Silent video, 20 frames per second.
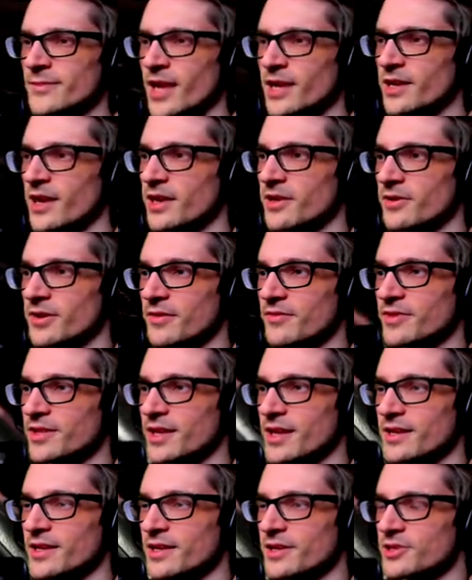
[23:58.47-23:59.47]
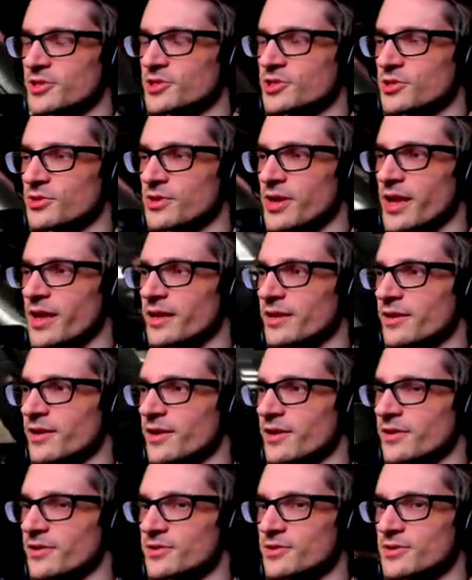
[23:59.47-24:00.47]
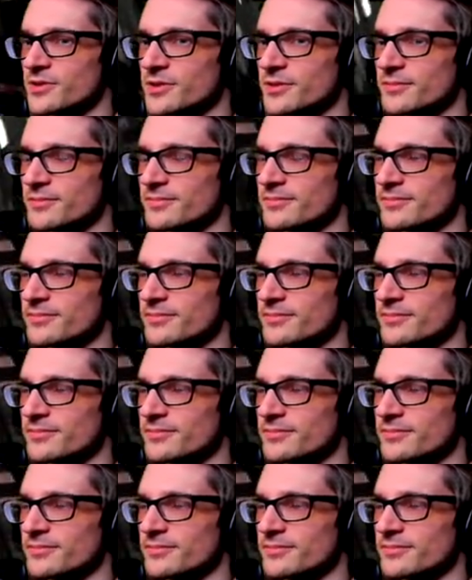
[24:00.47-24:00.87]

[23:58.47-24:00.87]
I, I don't even think I need to shoot at it, honestly.